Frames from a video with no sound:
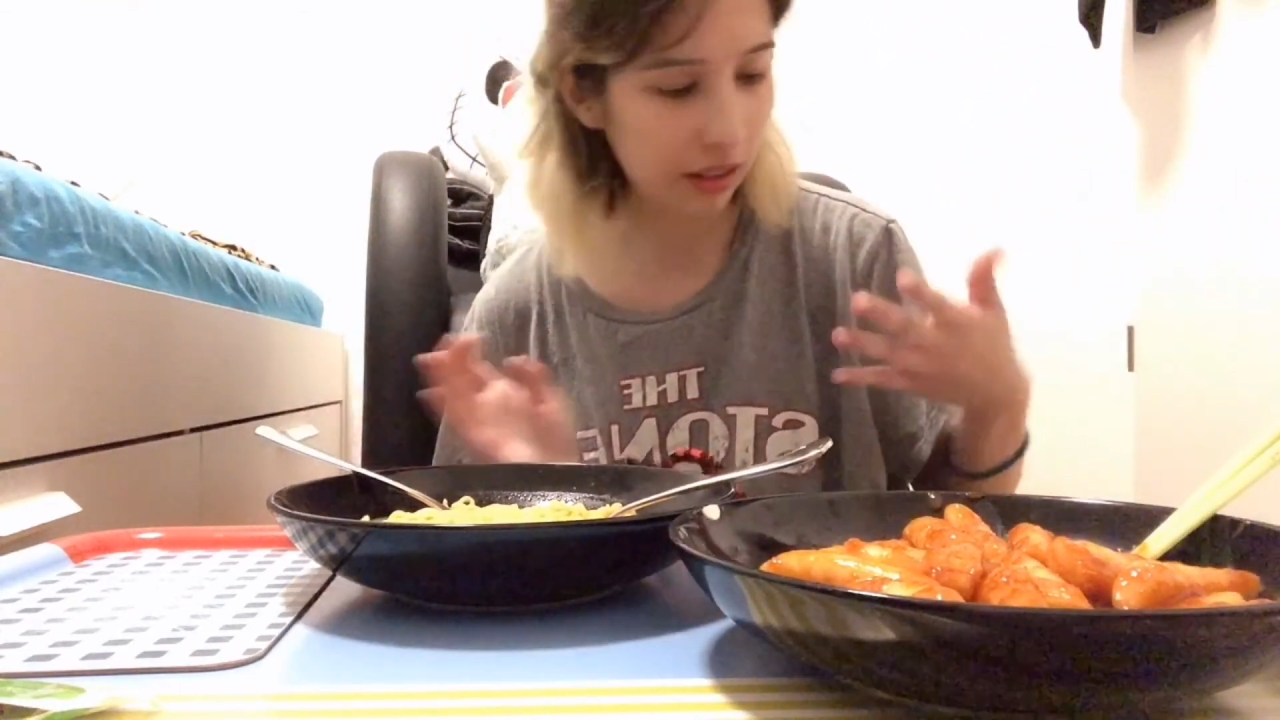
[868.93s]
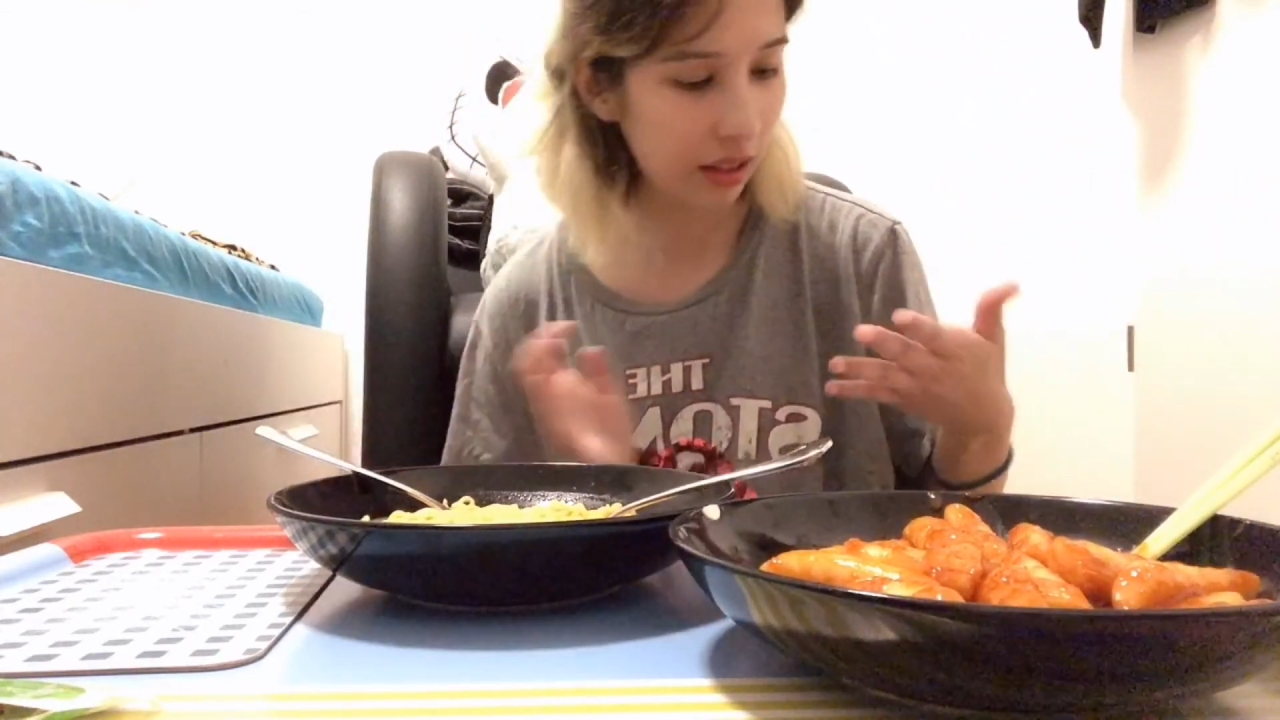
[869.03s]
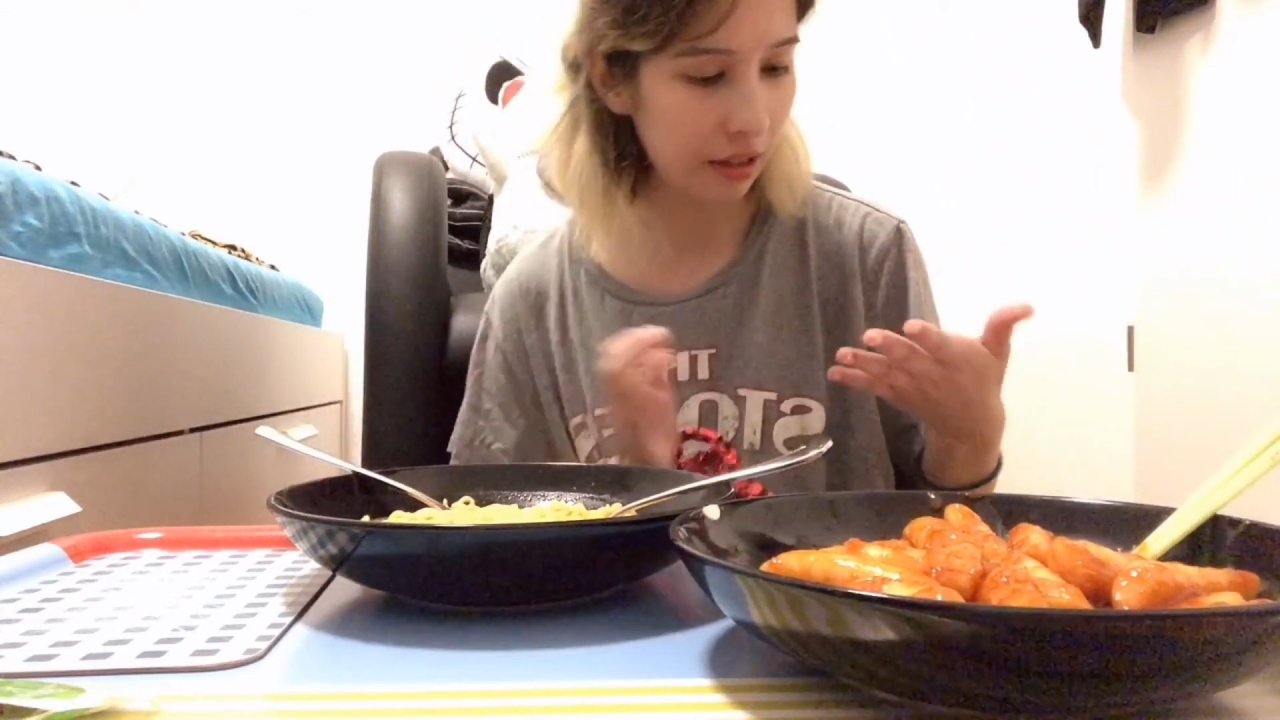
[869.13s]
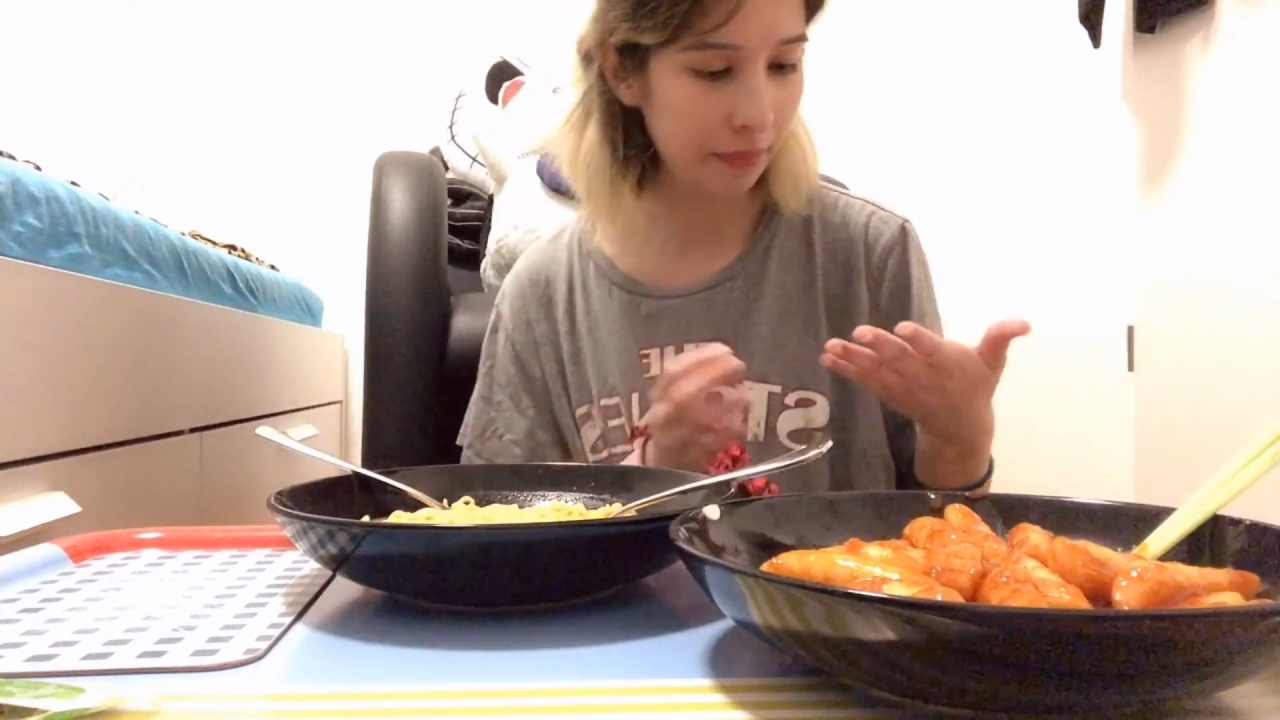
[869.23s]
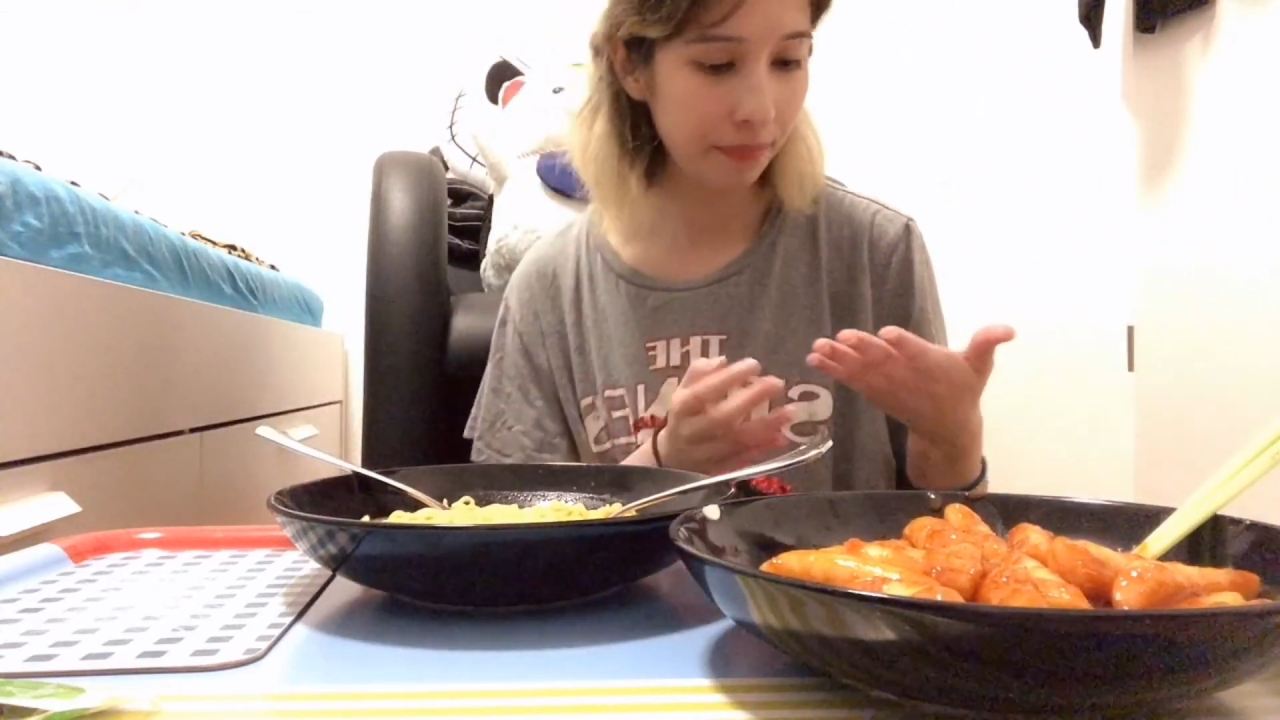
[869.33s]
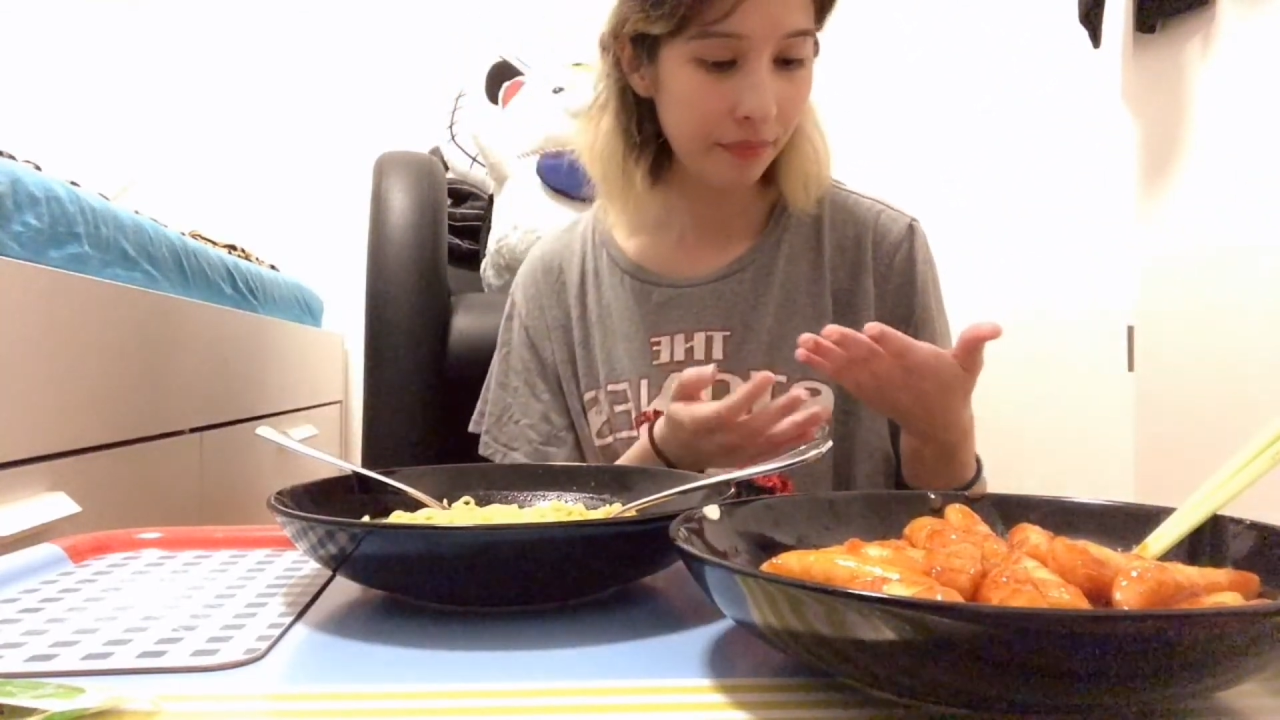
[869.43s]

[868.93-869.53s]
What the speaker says: them.